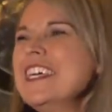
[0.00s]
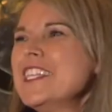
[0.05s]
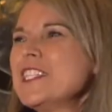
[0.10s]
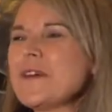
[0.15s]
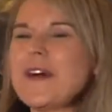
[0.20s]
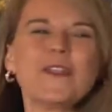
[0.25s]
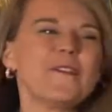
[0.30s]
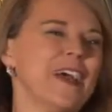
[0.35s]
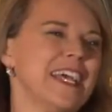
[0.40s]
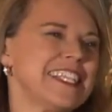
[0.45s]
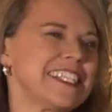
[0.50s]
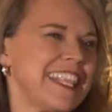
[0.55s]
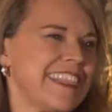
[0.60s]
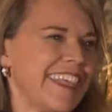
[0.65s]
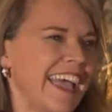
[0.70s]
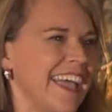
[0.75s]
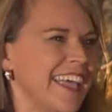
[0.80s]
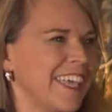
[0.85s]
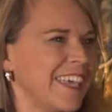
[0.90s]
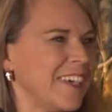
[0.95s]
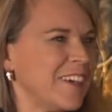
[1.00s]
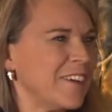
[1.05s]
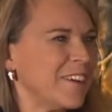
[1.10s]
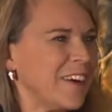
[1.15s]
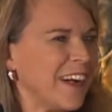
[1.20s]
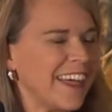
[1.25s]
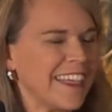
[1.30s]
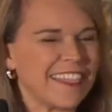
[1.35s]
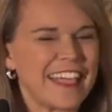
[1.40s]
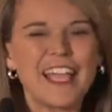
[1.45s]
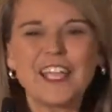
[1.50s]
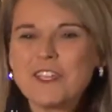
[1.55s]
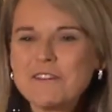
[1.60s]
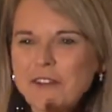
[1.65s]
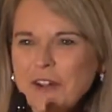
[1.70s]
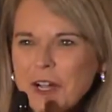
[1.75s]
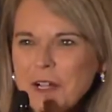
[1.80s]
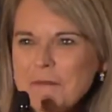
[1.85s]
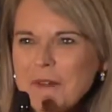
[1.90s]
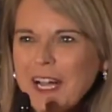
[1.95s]
So anyways, thank you
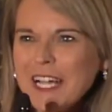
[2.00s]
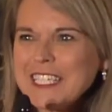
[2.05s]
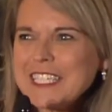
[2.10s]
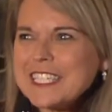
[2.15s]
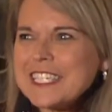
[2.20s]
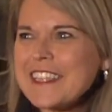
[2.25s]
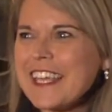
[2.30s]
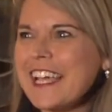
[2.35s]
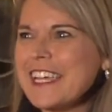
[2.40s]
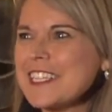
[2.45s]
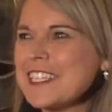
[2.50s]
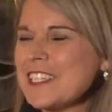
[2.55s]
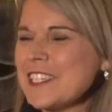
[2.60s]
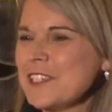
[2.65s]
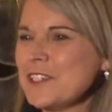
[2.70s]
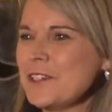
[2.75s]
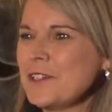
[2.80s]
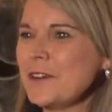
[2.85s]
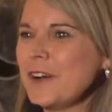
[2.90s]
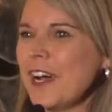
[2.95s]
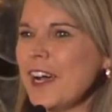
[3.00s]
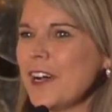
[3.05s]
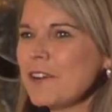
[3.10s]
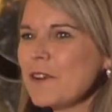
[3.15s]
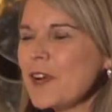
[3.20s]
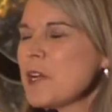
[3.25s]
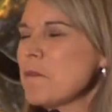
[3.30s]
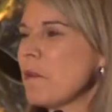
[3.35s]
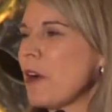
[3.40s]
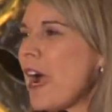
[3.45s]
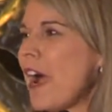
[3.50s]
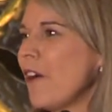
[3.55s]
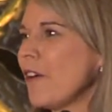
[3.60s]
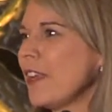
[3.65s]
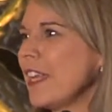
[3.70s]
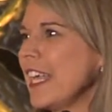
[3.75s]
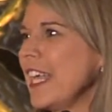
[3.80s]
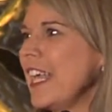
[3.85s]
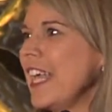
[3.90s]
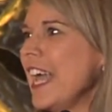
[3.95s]
very much. Thanks to Rick
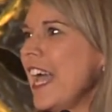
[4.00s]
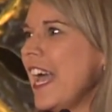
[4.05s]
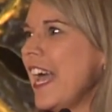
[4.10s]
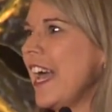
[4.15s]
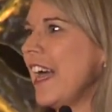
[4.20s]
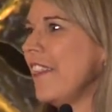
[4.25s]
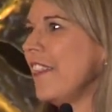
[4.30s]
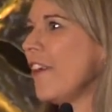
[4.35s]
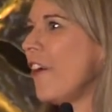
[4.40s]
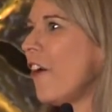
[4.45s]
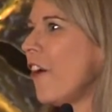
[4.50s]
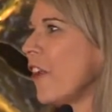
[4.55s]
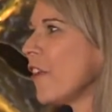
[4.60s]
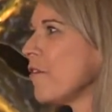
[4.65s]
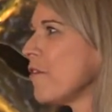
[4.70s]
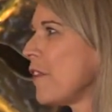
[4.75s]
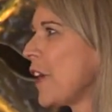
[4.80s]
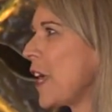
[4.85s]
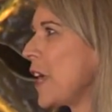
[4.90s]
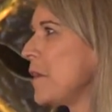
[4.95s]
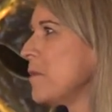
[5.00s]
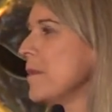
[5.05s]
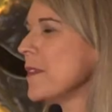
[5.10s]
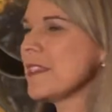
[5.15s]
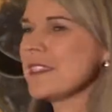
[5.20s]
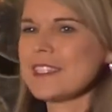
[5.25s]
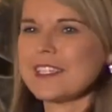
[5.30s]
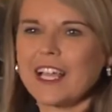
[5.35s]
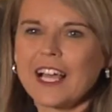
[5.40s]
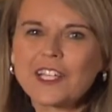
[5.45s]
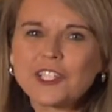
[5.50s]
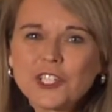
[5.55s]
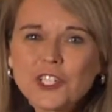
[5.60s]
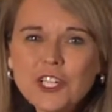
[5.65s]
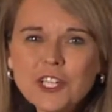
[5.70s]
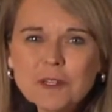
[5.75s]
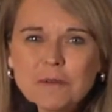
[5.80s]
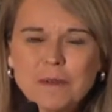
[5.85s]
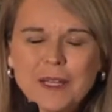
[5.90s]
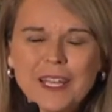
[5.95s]
Brownlee and the Hall of Fame
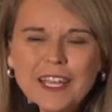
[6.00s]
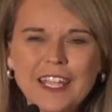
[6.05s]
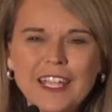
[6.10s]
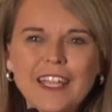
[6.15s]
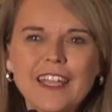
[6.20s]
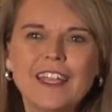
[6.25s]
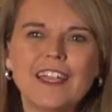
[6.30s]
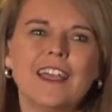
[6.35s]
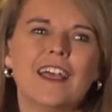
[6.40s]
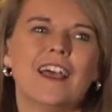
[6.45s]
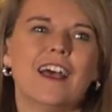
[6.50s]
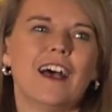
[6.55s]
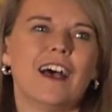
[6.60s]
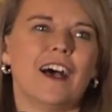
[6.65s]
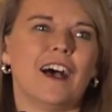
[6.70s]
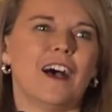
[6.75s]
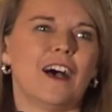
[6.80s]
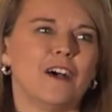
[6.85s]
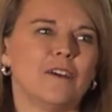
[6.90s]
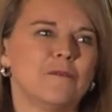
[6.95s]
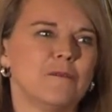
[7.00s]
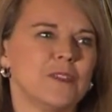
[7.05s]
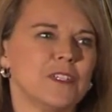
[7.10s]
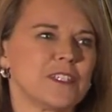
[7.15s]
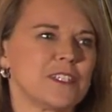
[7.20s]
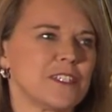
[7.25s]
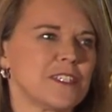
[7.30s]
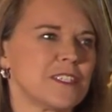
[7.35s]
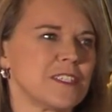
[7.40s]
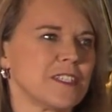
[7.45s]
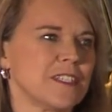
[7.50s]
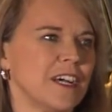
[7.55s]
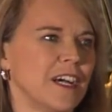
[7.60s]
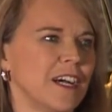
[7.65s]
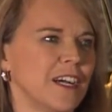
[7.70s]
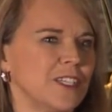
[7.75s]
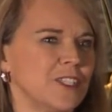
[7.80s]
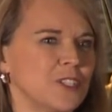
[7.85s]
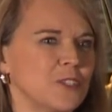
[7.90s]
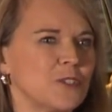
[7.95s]
Selection Committee. This is
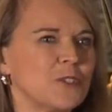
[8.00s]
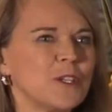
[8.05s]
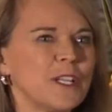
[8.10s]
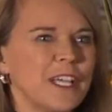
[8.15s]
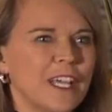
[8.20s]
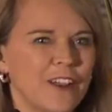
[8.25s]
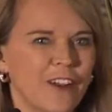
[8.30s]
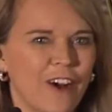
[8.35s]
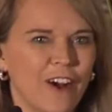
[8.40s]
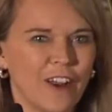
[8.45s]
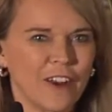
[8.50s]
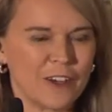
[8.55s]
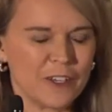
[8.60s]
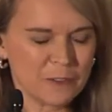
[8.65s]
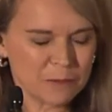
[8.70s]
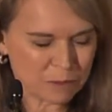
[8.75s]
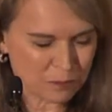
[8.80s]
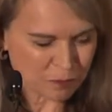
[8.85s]
truly an honor.